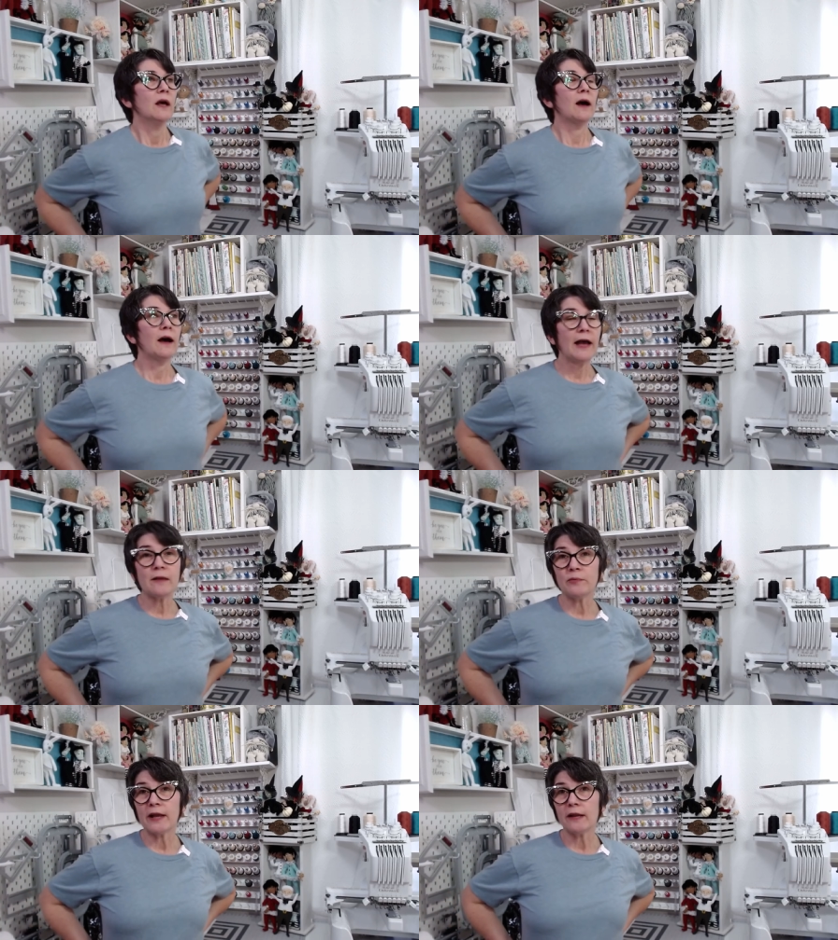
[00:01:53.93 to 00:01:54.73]
I
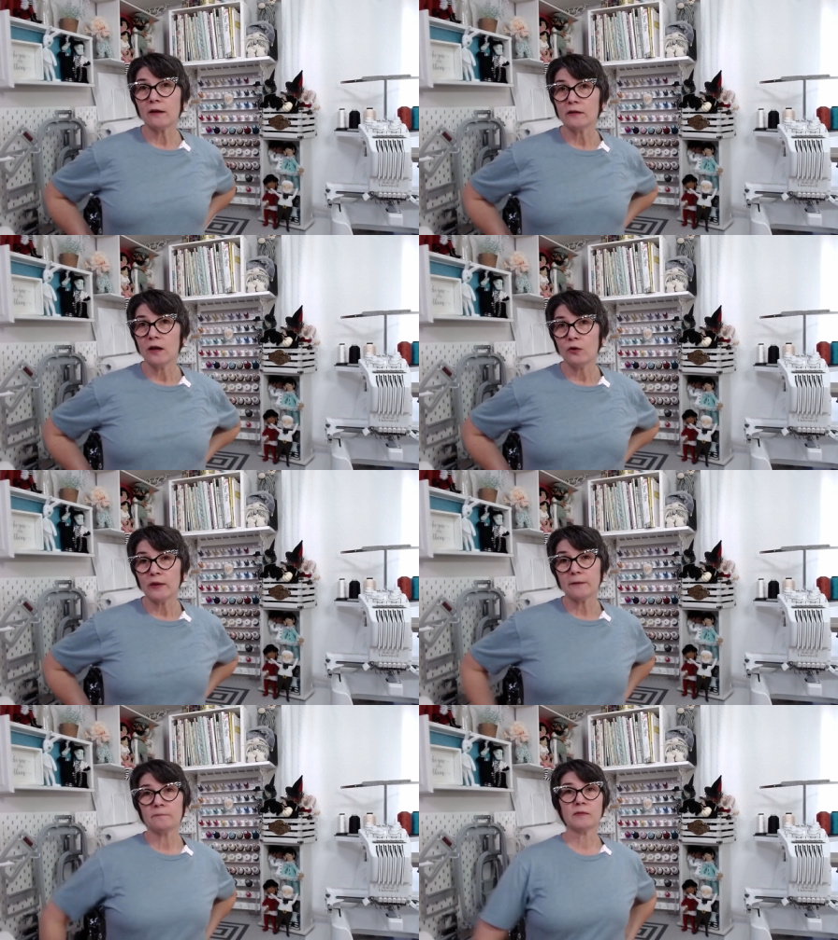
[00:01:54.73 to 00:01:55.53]
am planning on
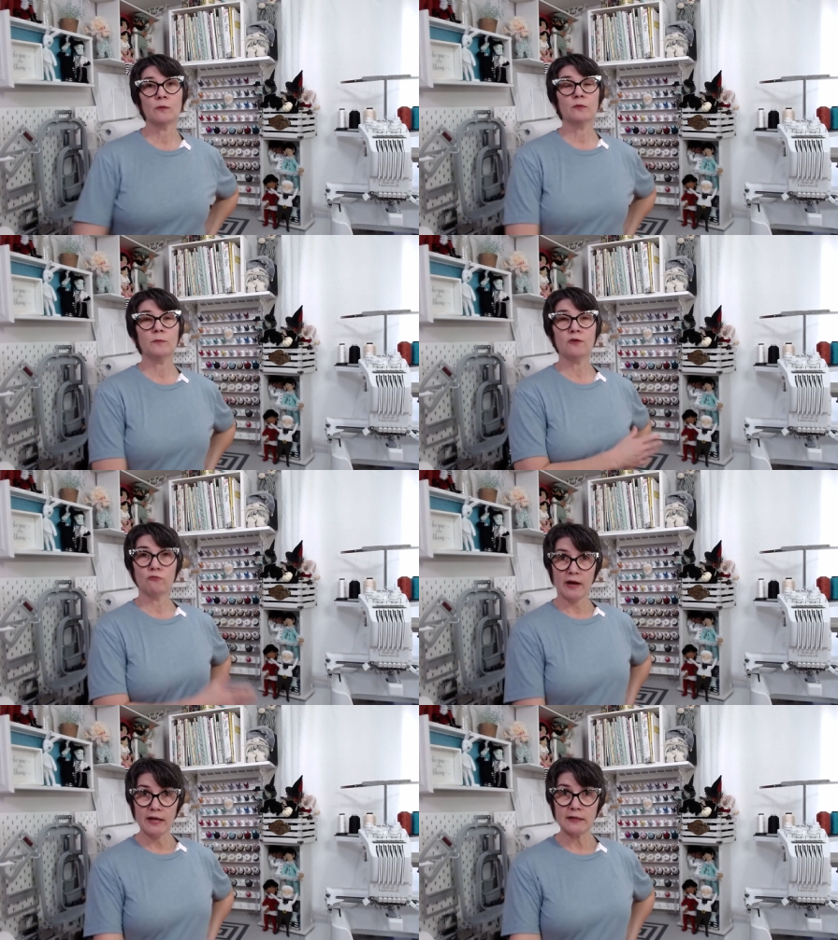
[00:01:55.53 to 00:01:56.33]
going. It would be
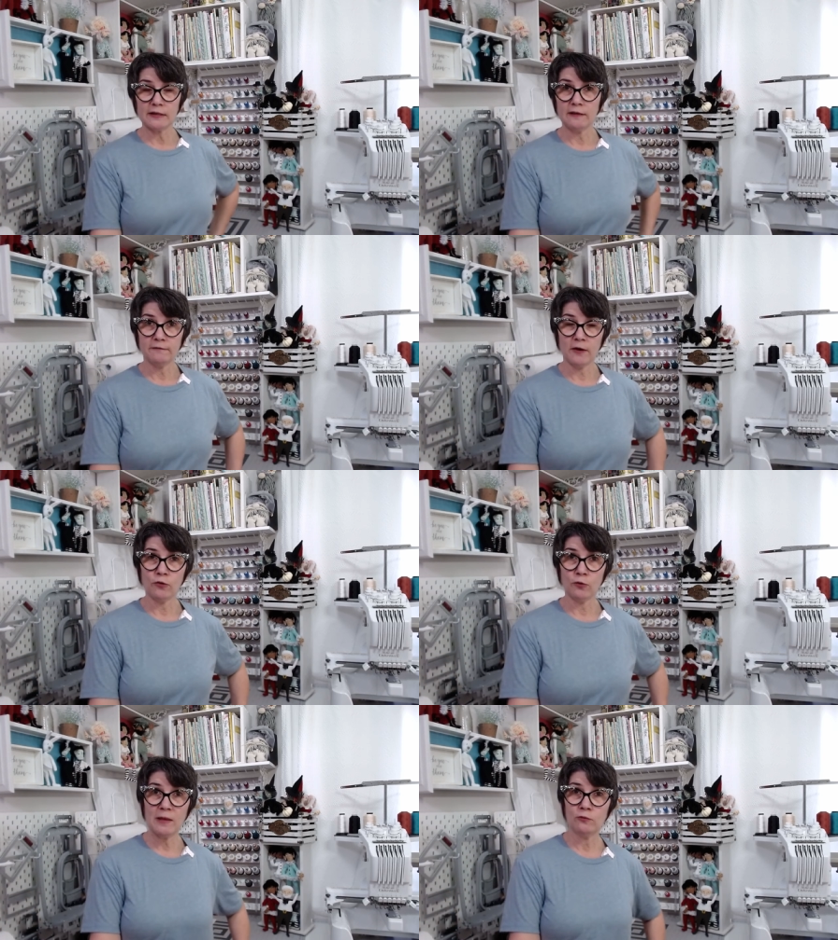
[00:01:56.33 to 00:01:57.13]
great if
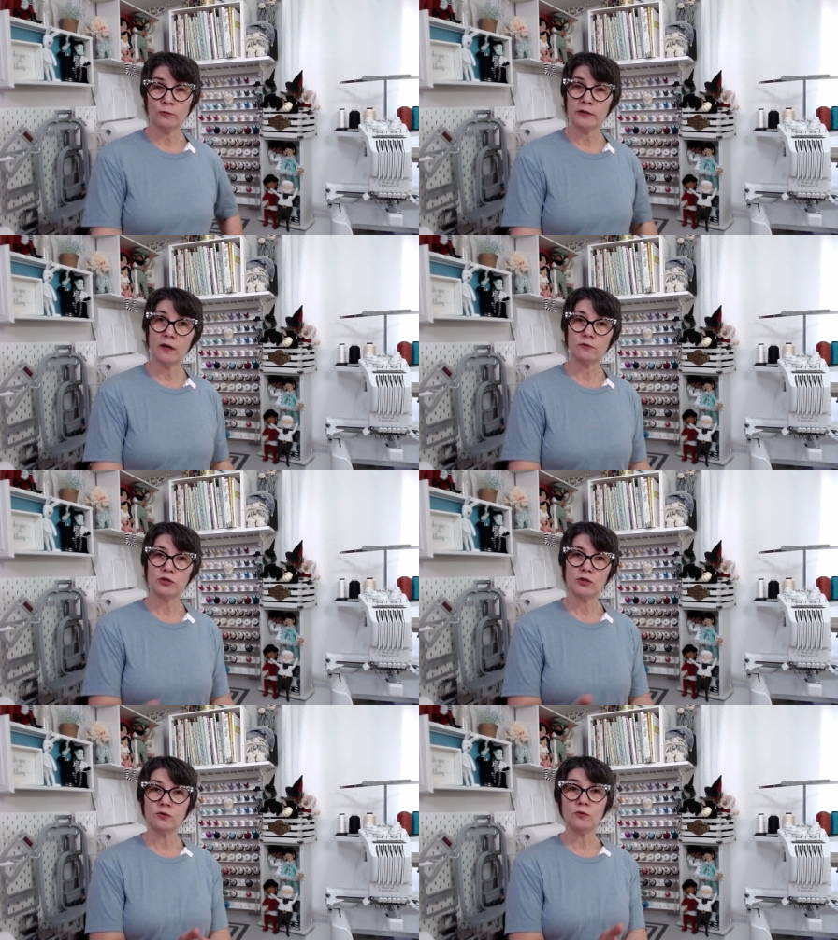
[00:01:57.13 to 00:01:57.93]
other people would go
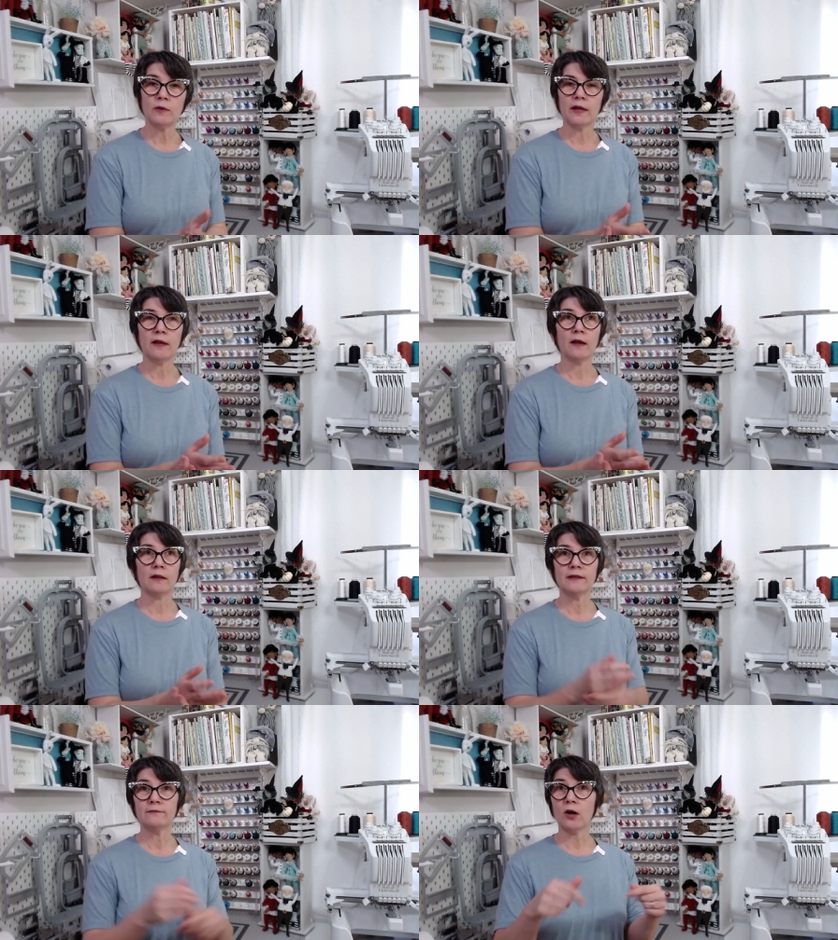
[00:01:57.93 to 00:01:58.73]
too.
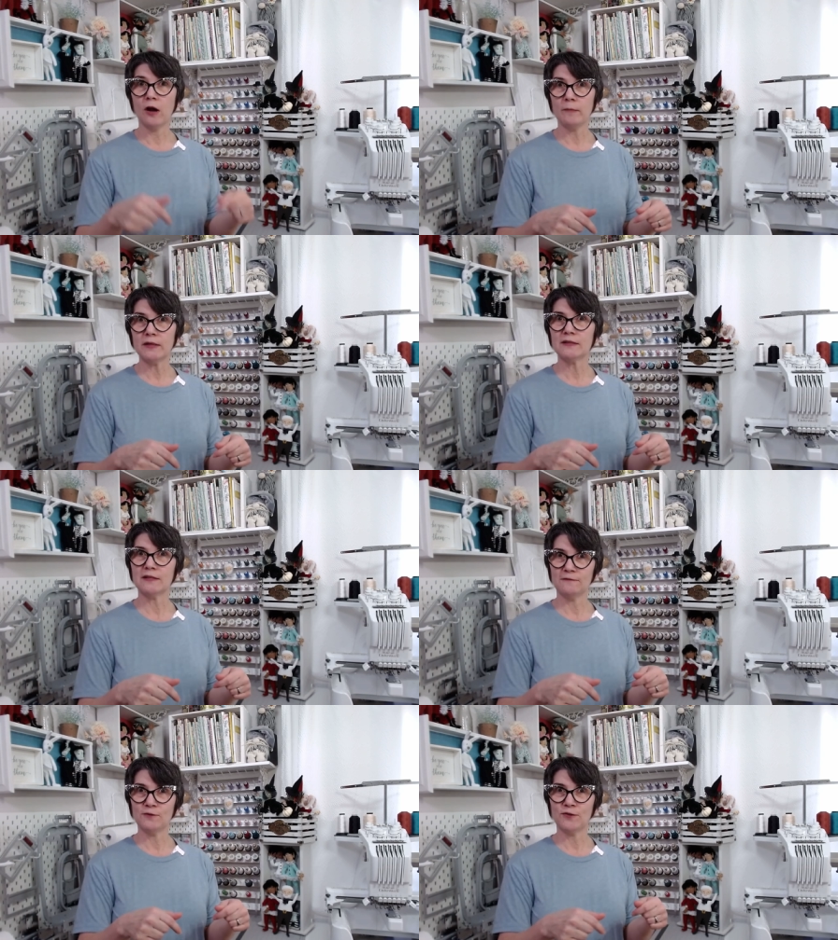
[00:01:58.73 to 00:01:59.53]
Uh, leave a
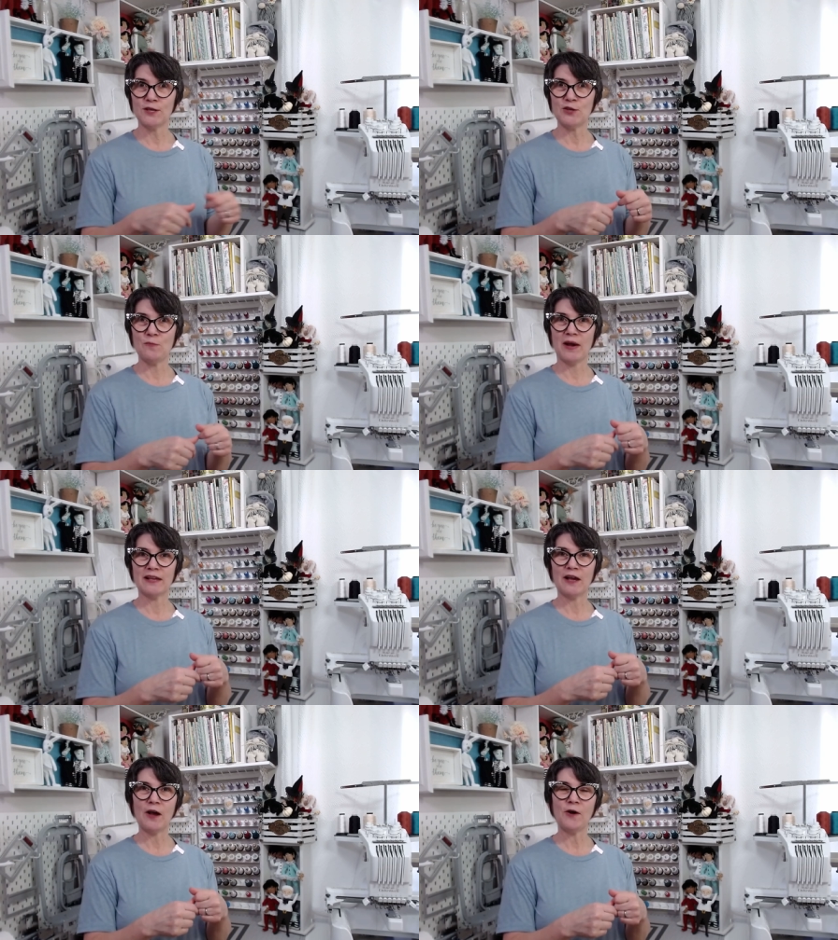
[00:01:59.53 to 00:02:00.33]
comment if you think you
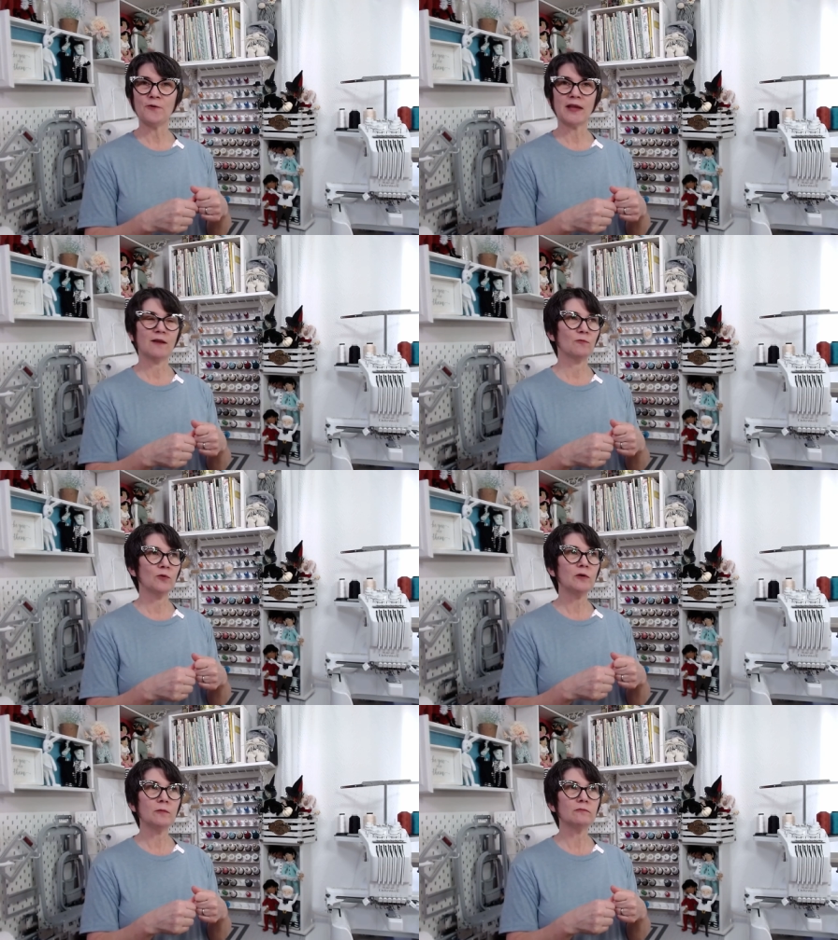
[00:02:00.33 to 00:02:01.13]
might go and
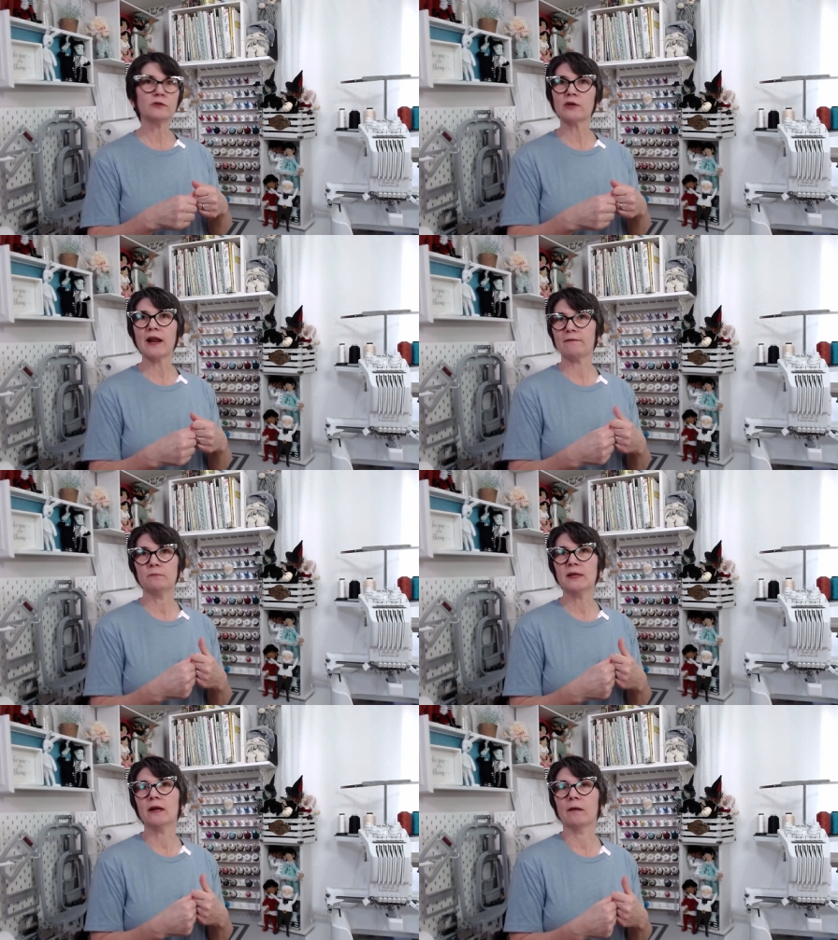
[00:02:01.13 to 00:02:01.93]
we'll, we'll try to have a
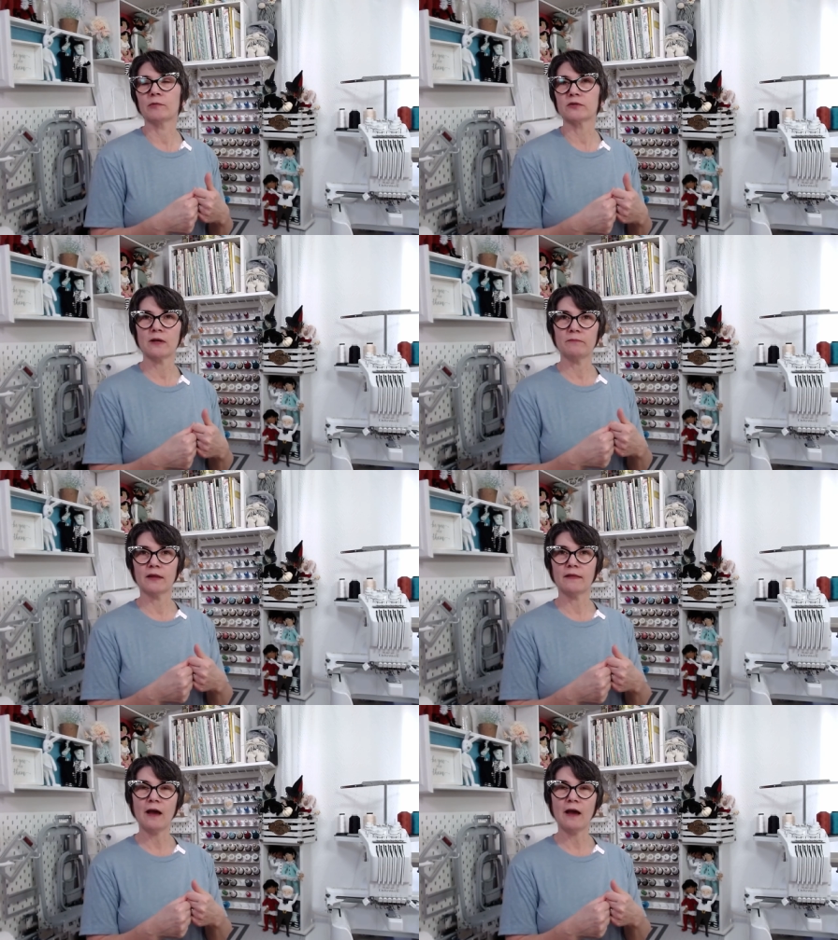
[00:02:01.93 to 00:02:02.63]
meetup or something.